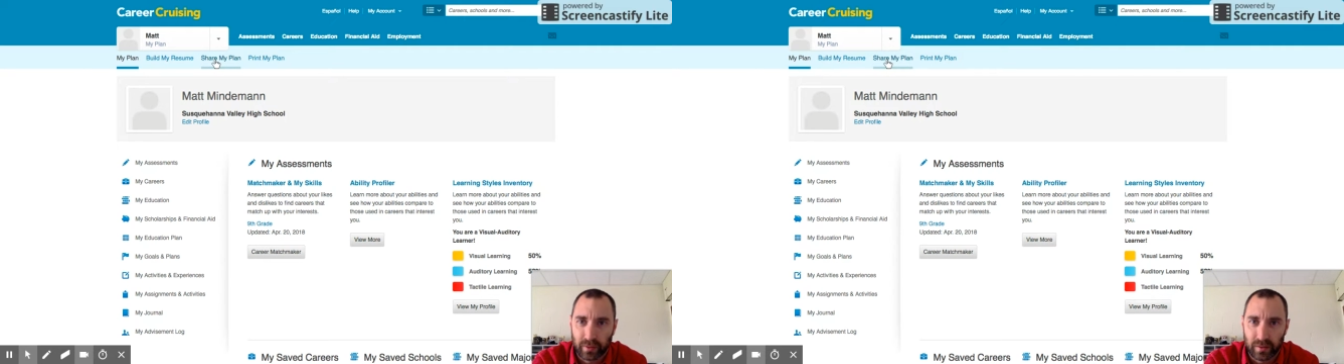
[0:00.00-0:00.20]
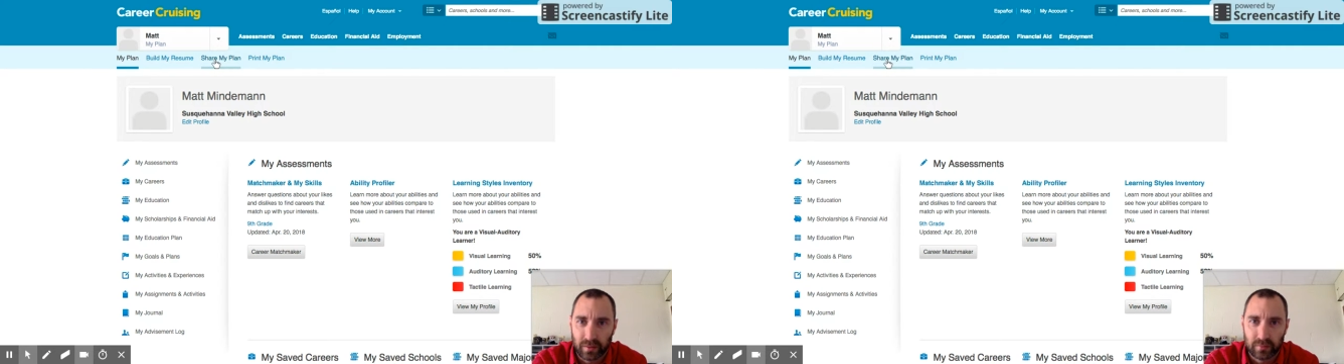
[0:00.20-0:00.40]

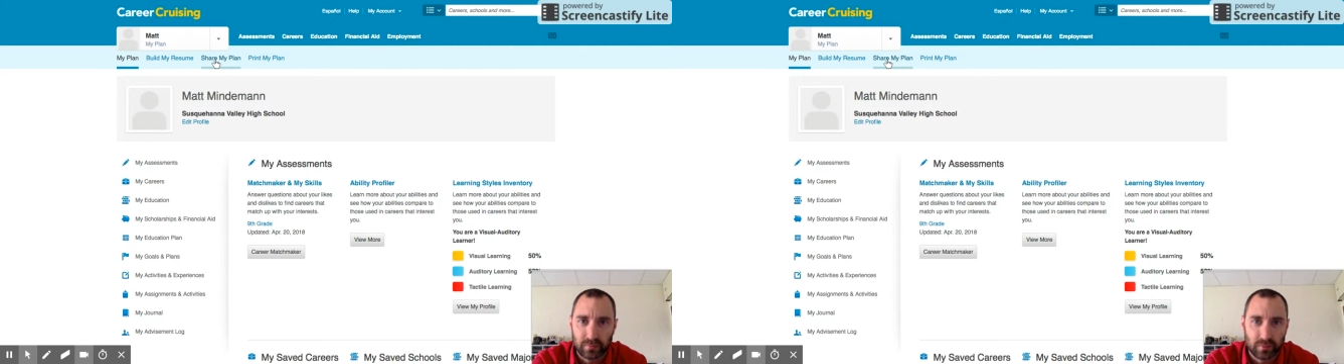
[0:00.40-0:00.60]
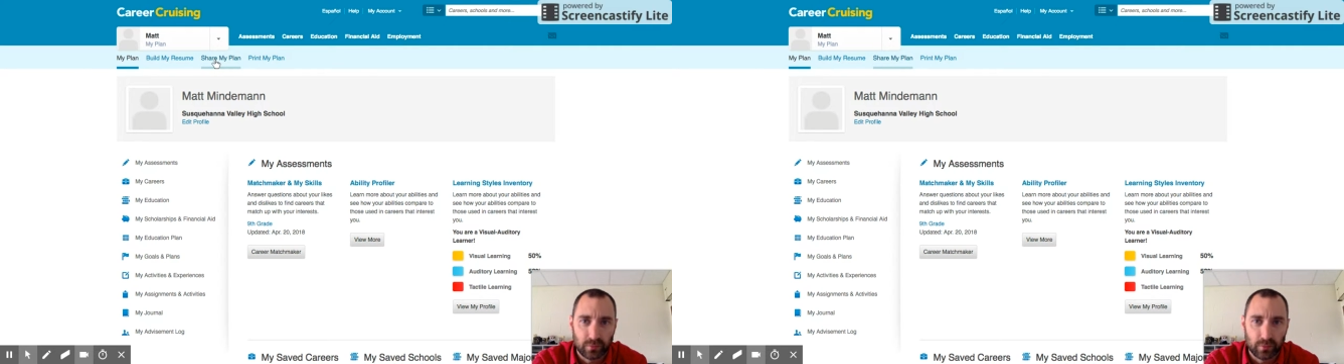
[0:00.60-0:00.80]
It would
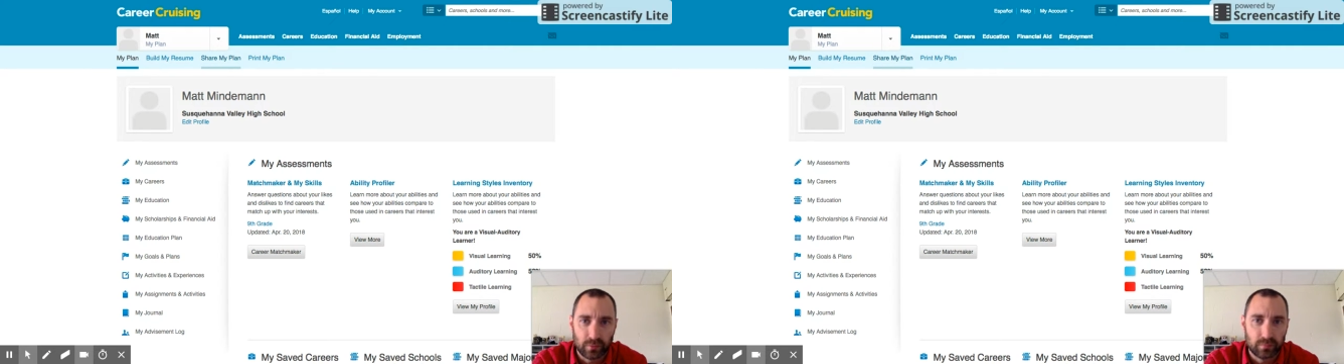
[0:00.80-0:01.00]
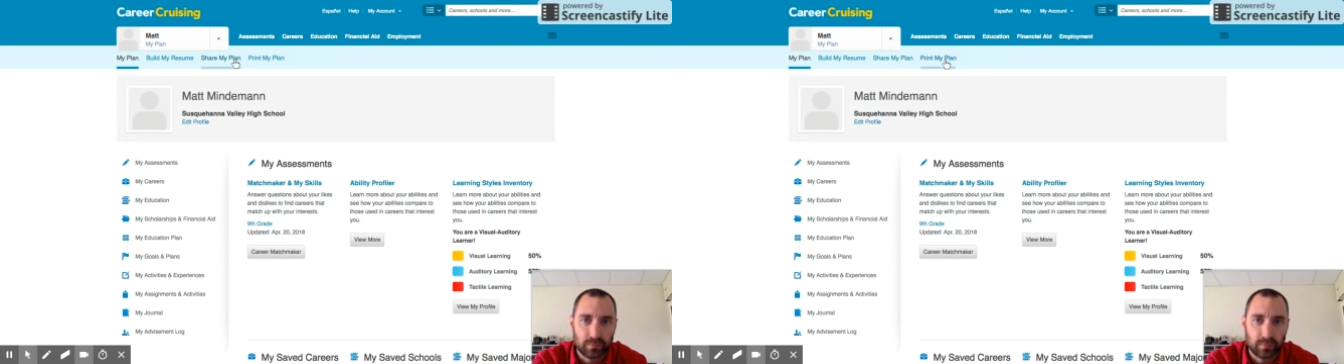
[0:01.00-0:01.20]
be
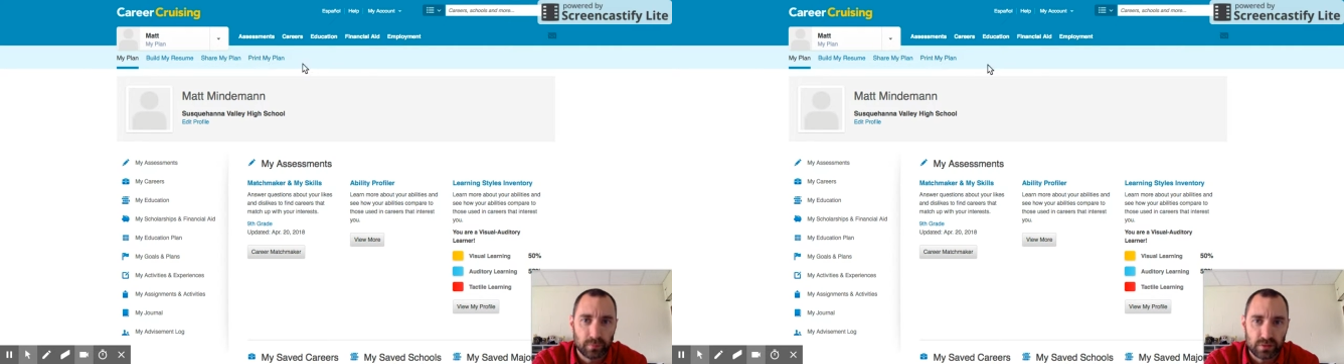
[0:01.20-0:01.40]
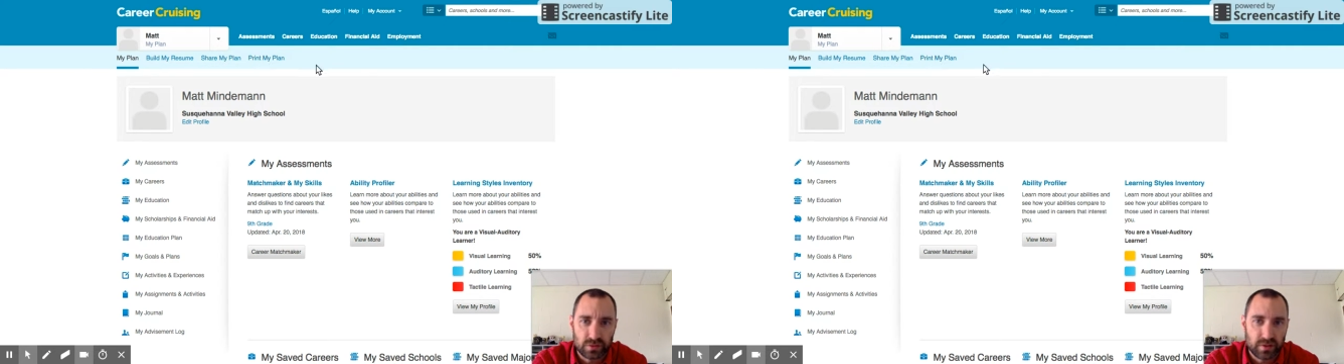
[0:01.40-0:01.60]
just
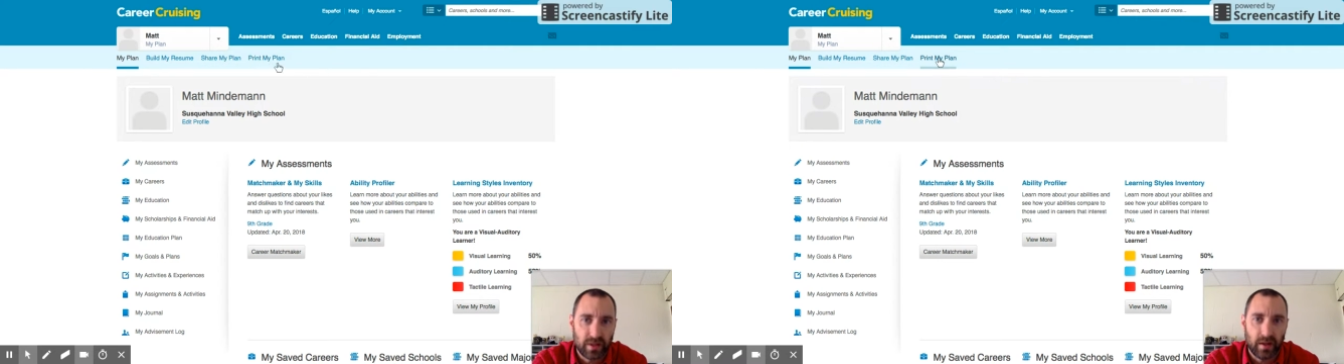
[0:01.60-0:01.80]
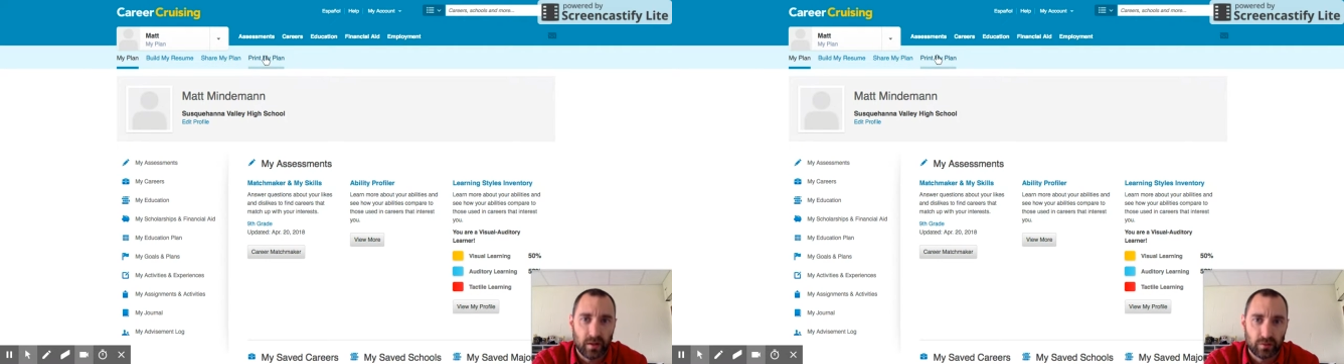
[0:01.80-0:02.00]
chaos
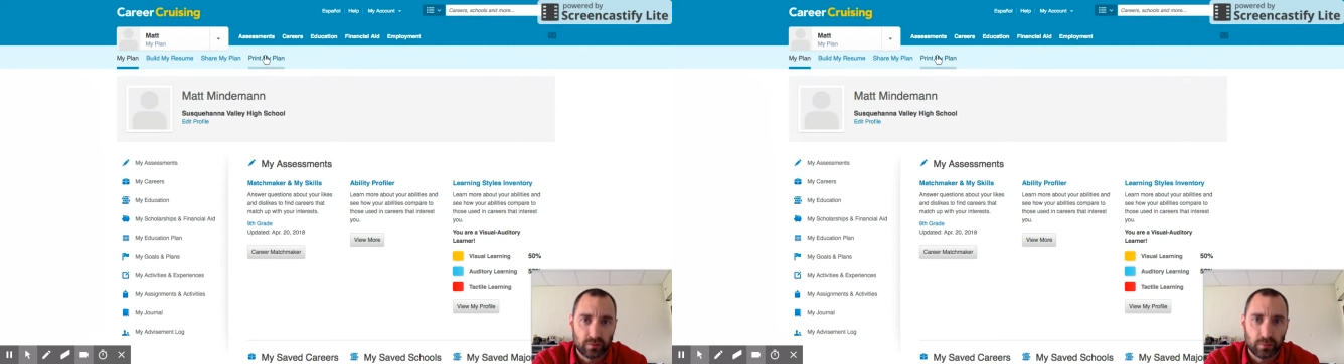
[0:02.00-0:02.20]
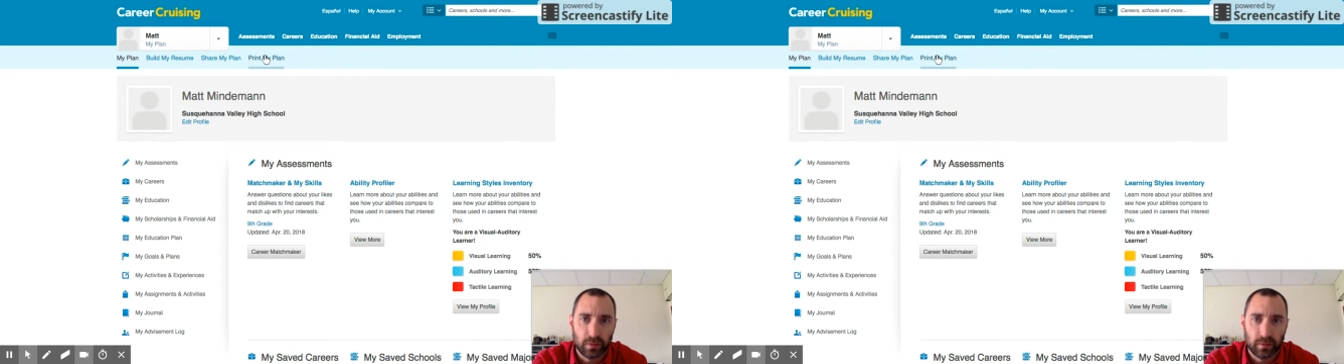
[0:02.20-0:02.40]
for me.
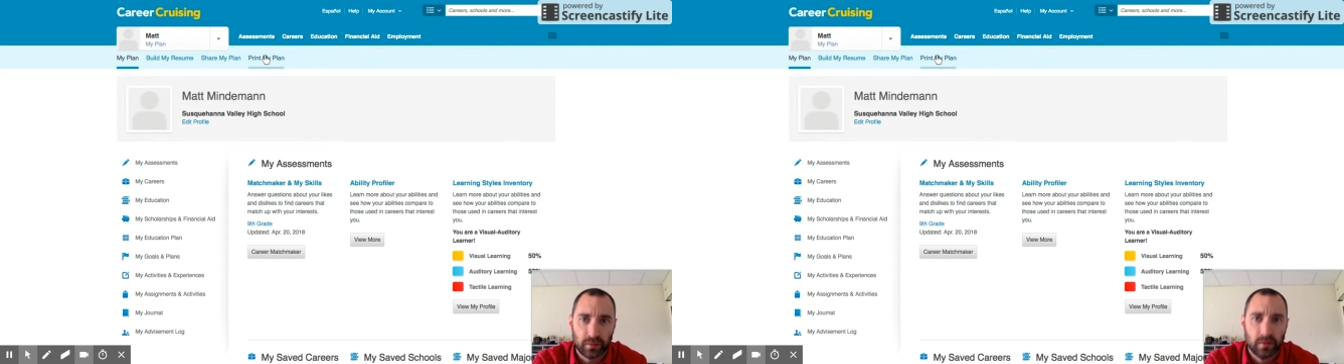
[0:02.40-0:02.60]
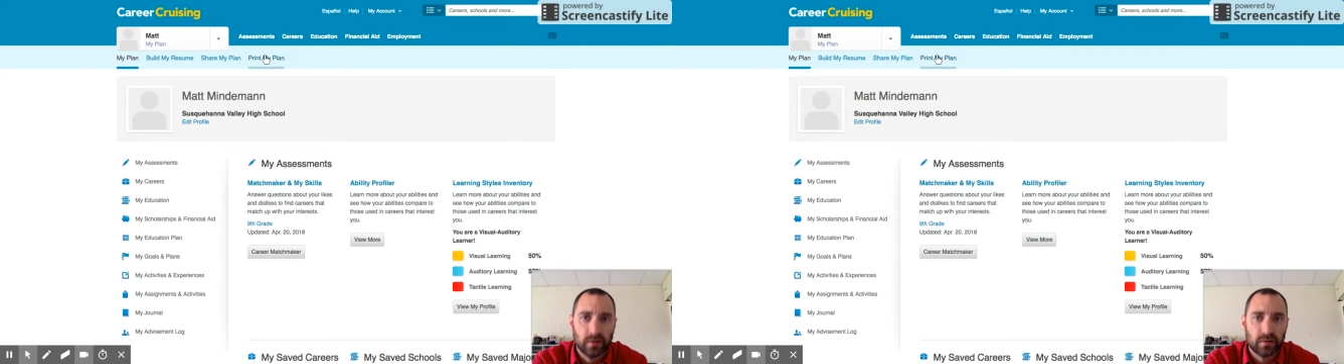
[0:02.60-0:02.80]

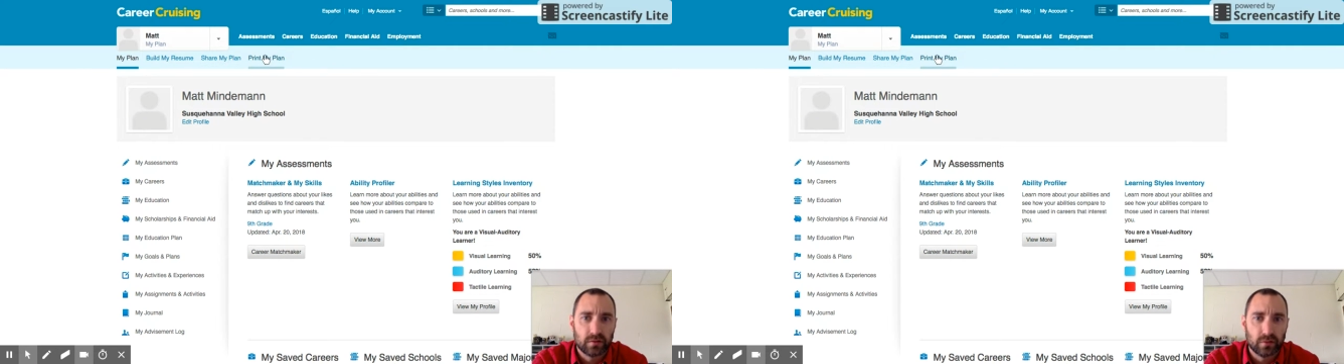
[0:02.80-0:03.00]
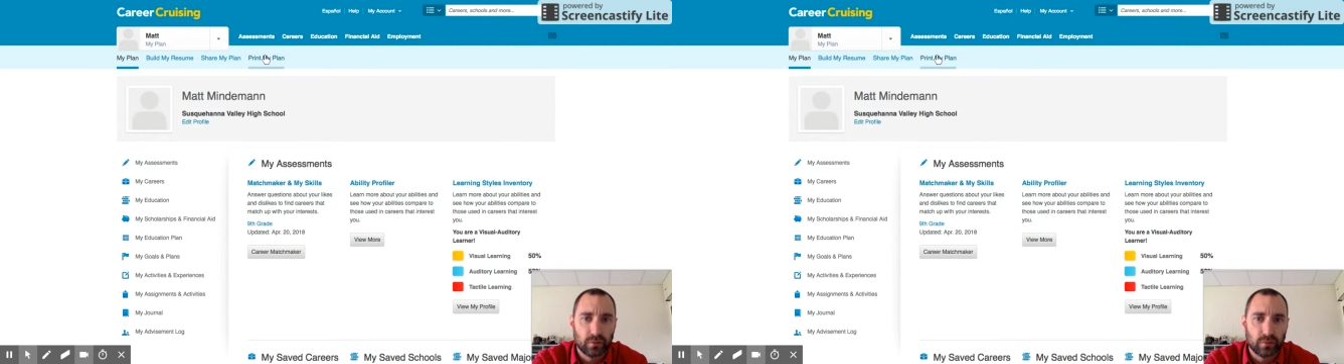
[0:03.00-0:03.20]
So if you
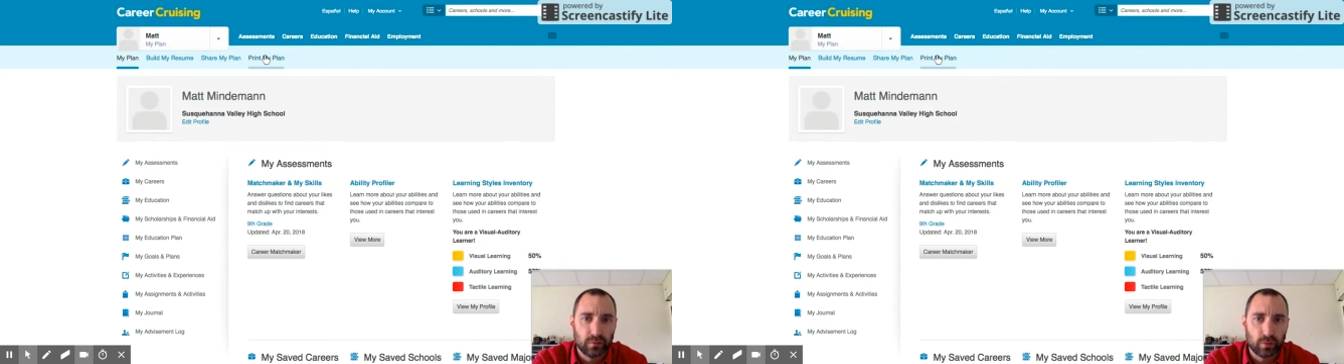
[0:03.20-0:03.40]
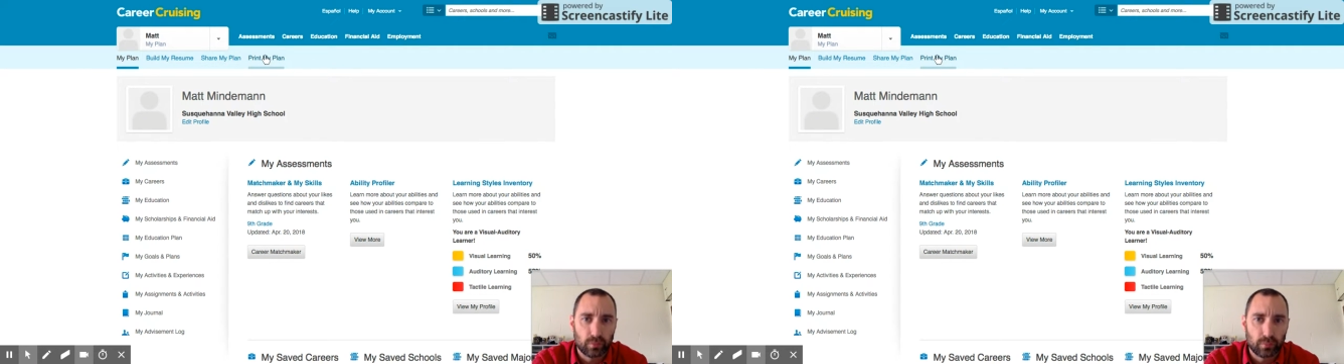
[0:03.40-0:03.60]
go to Print My